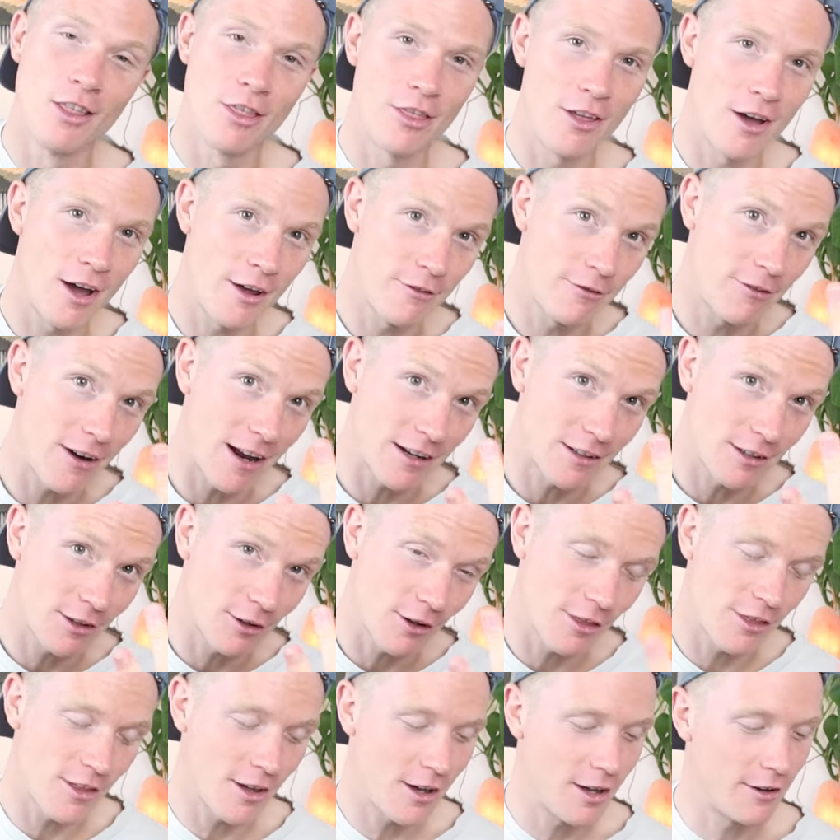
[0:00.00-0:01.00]
3rd fret to
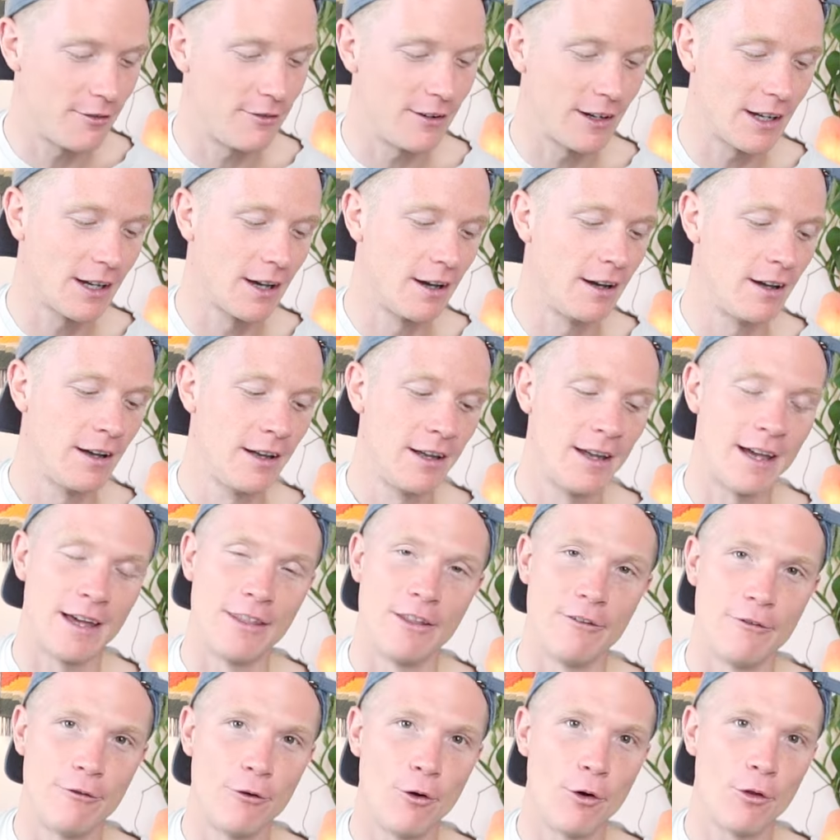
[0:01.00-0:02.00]
your 3rd finger,
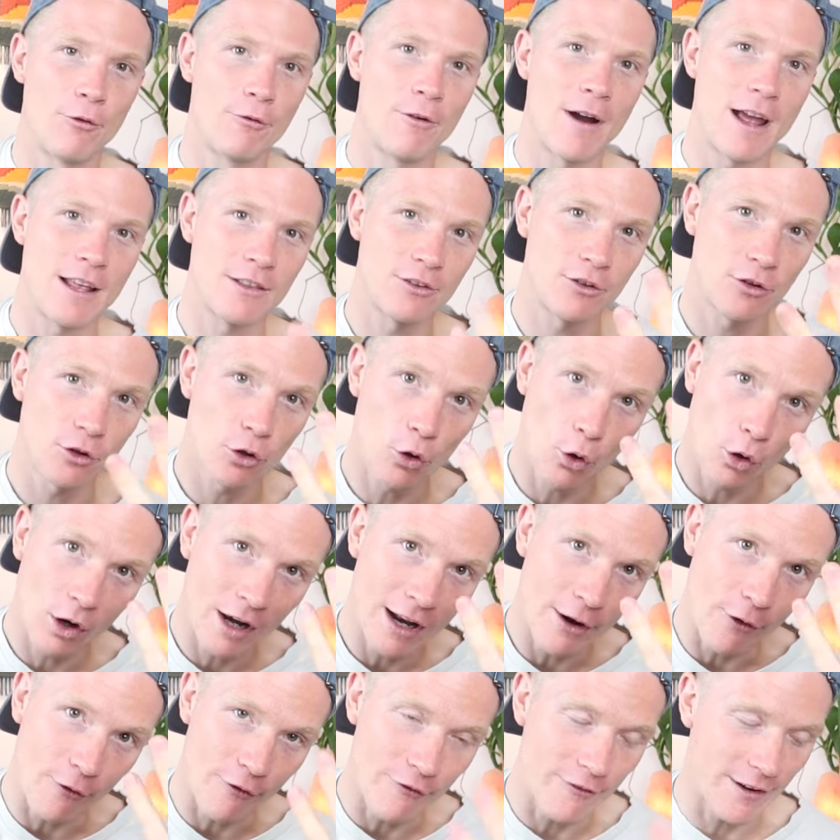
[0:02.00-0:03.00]
and the 4th fret to your
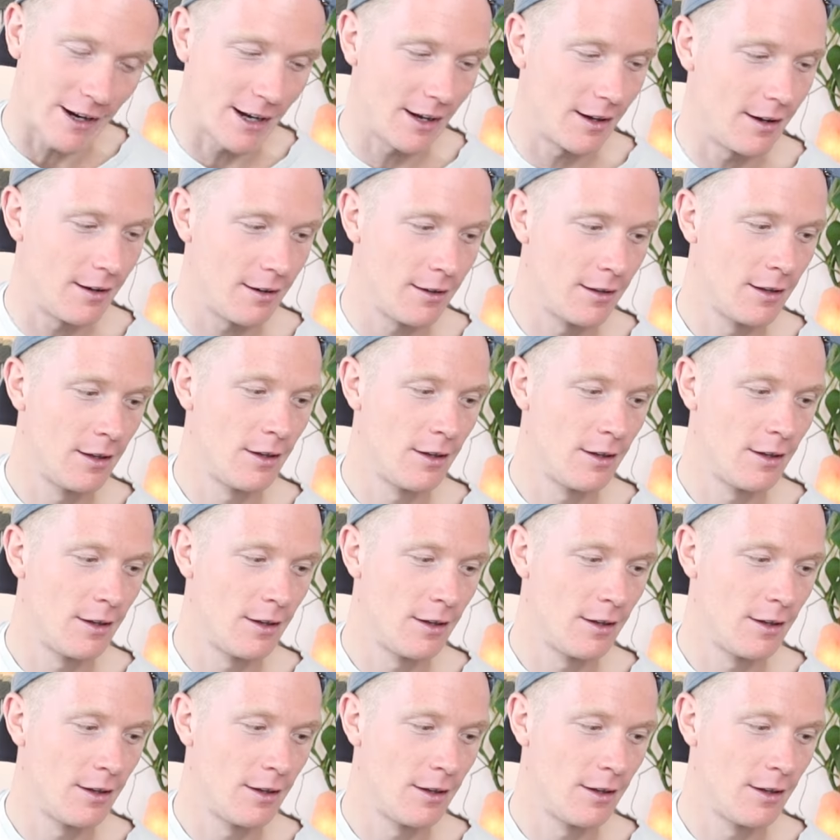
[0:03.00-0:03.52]
little finger.